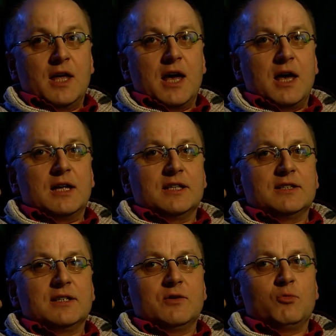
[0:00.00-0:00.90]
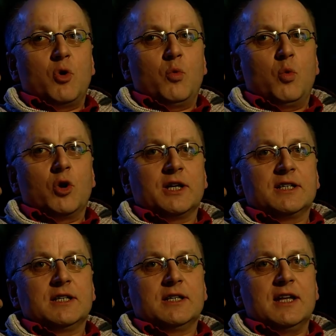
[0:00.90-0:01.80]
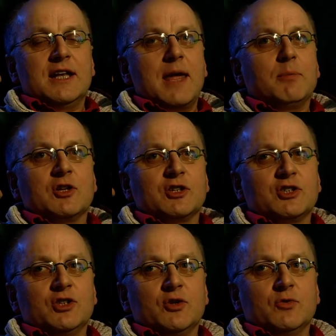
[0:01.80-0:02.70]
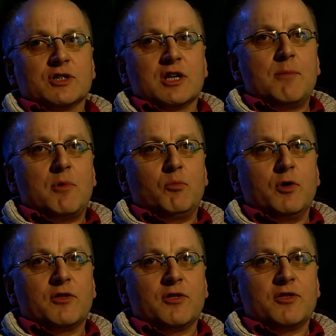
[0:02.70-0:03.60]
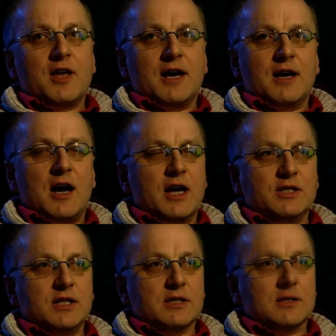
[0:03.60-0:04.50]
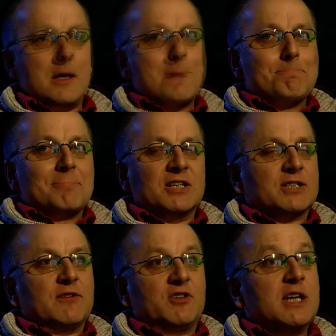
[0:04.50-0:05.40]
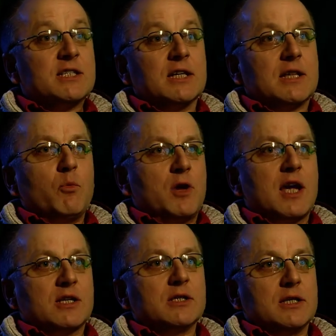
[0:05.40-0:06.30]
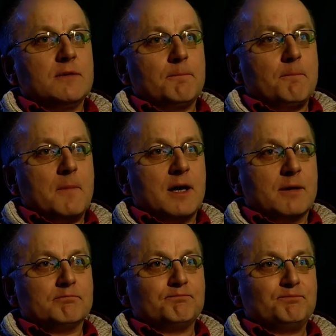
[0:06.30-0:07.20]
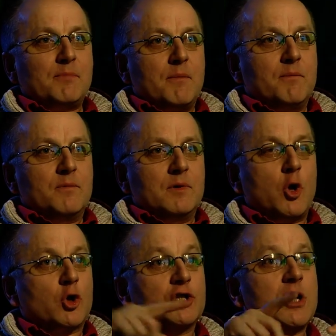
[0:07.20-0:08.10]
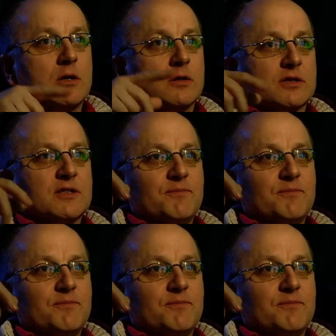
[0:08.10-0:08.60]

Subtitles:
And what it enabled us to do is come up with ideas like, instead of kissing, that we actually locked tongues.